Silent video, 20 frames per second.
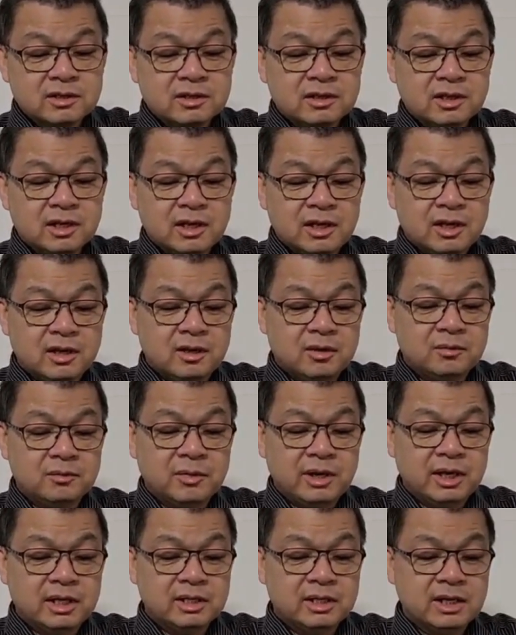
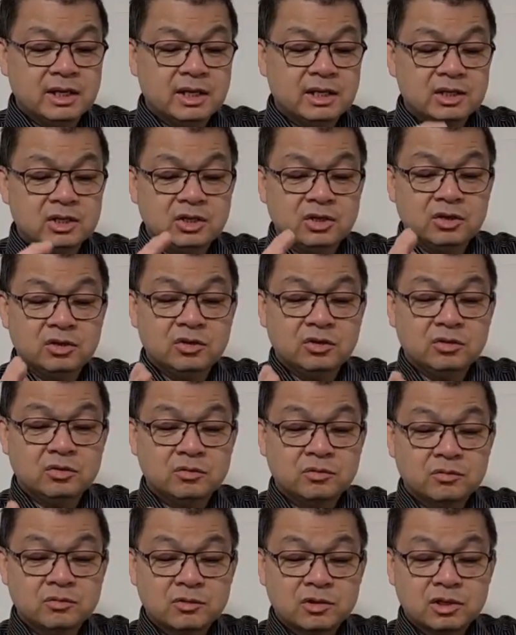And then you
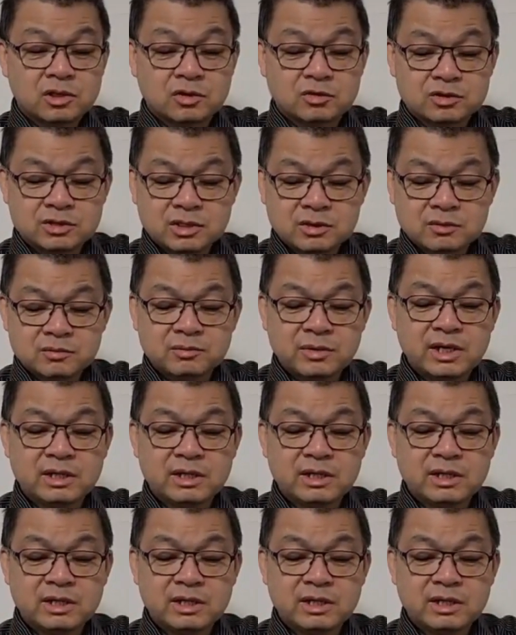close it by